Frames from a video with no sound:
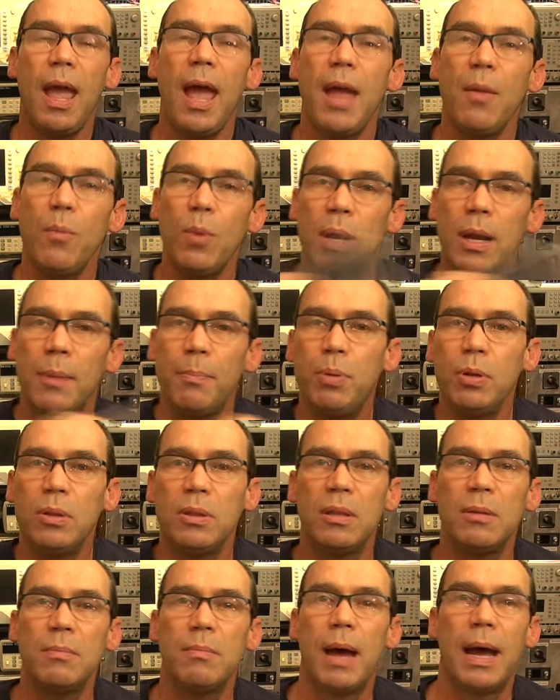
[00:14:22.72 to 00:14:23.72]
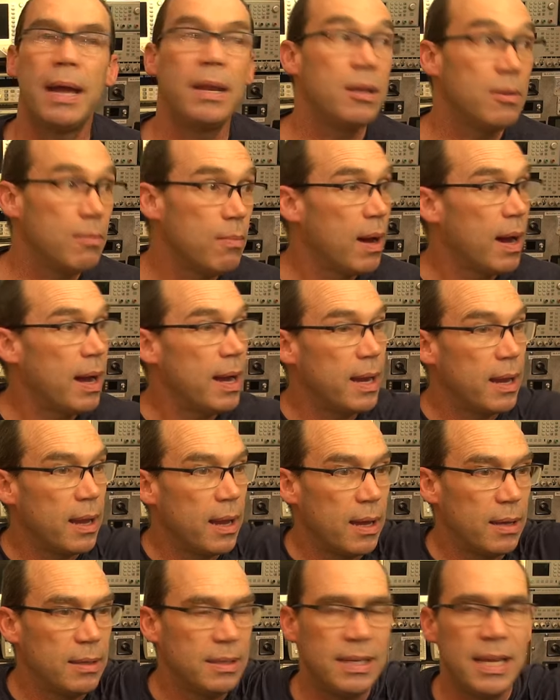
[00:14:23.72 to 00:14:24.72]
And when I put them under
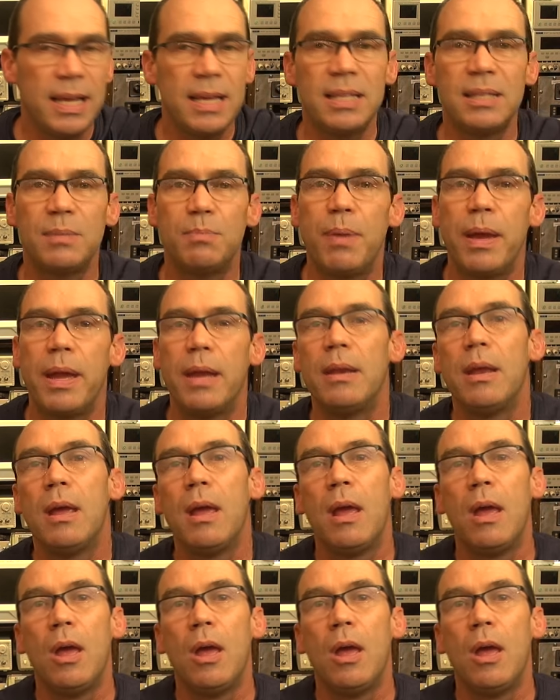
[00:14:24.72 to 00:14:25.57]
my test bed,